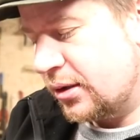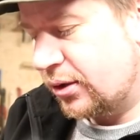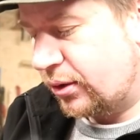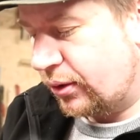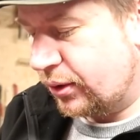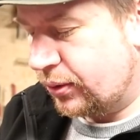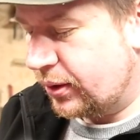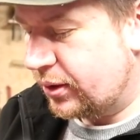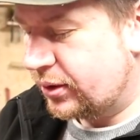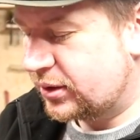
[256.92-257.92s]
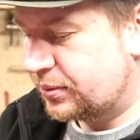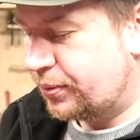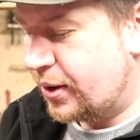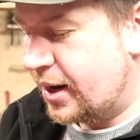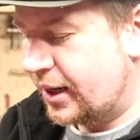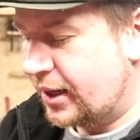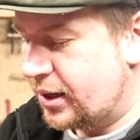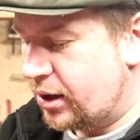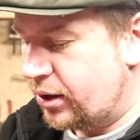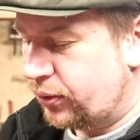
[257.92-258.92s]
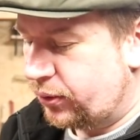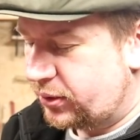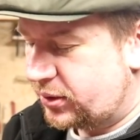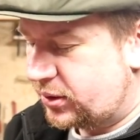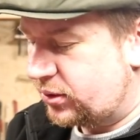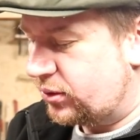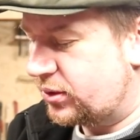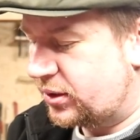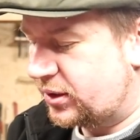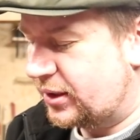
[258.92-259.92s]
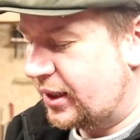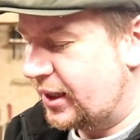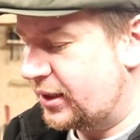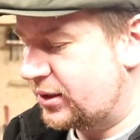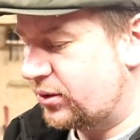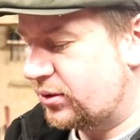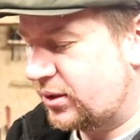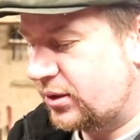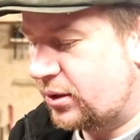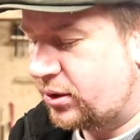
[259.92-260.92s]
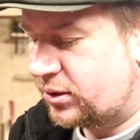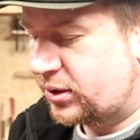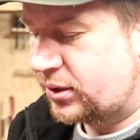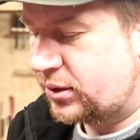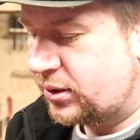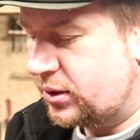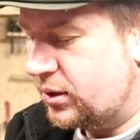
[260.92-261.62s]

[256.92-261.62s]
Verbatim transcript: through the spray holes or slits or slots,